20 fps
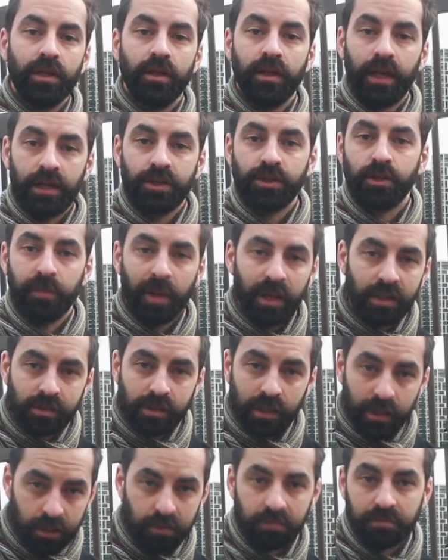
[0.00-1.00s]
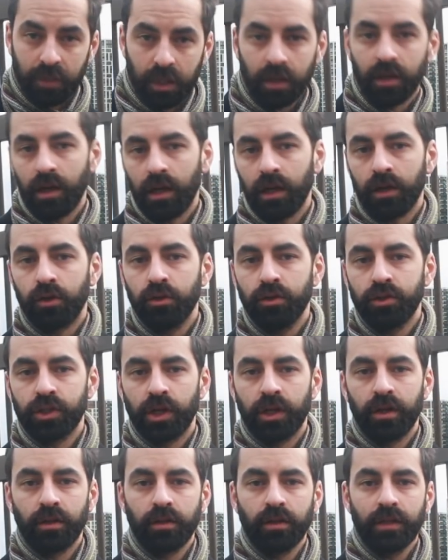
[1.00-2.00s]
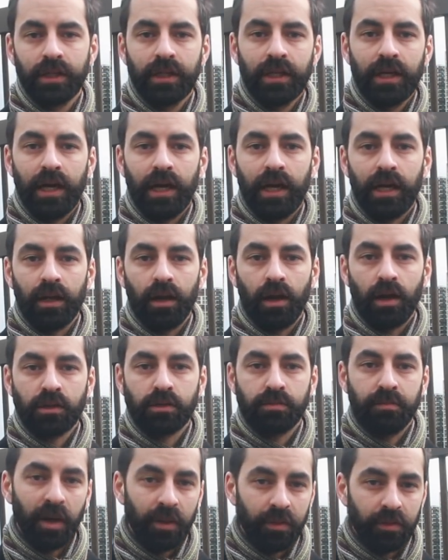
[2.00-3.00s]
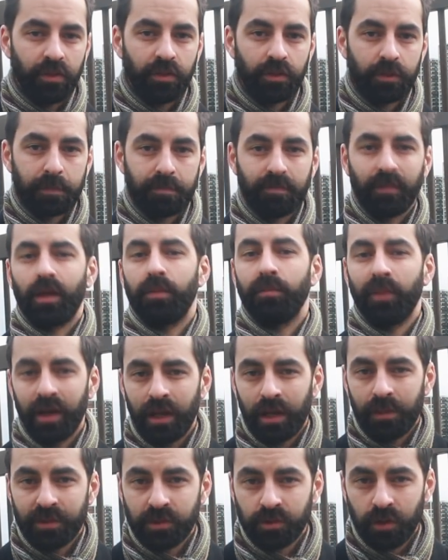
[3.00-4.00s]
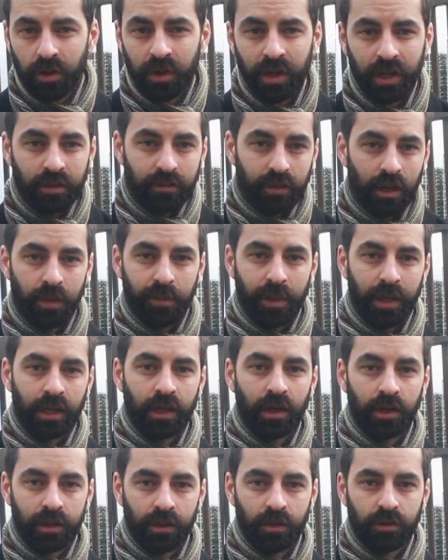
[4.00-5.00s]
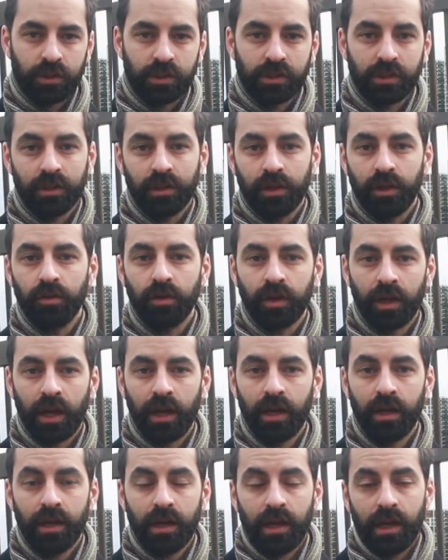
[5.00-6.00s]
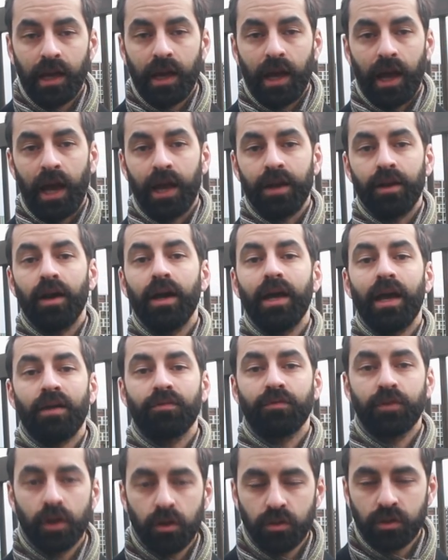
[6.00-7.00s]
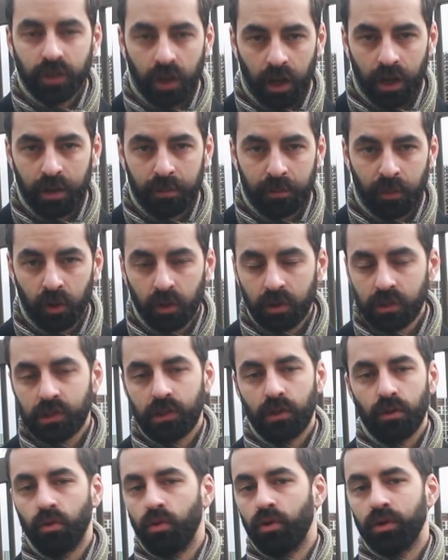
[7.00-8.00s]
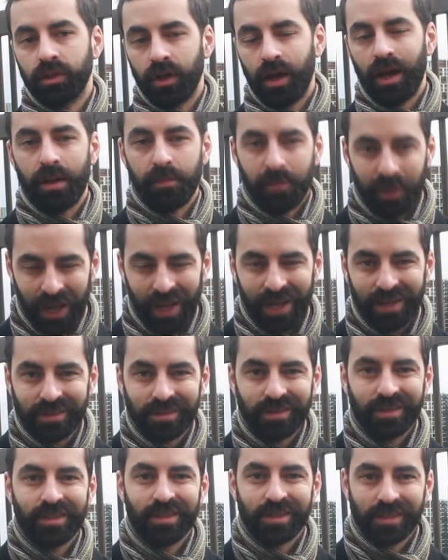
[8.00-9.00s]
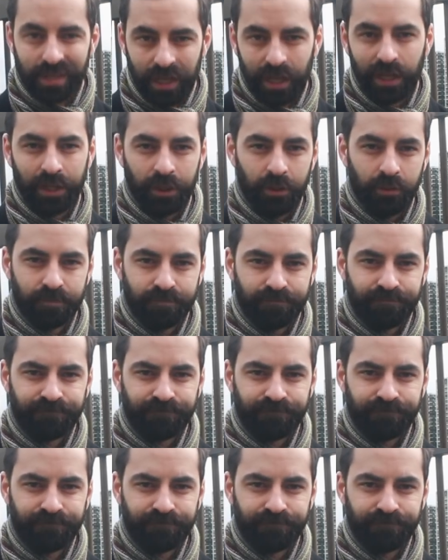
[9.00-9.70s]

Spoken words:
in Nature Medicine, a good journal, last month. My name is Rohin, I'm a cardiologist in the UK, and I have no diet books or diet plans to sell you.